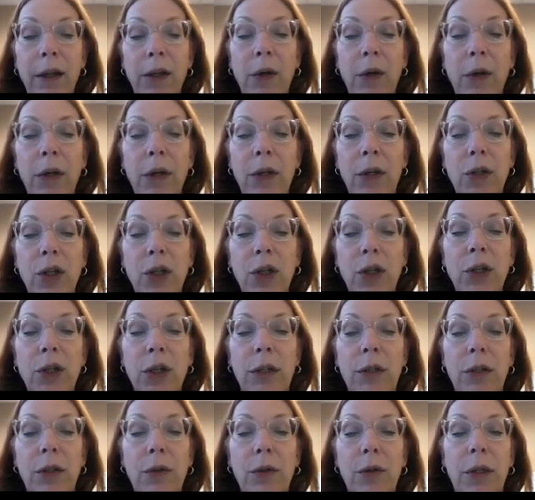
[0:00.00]
You can change
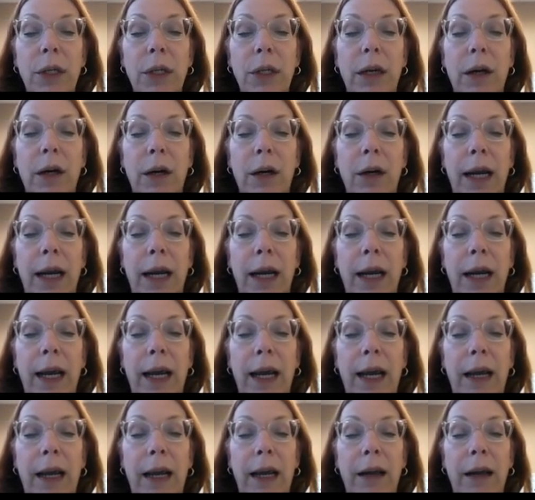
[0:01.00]
it as you see here and add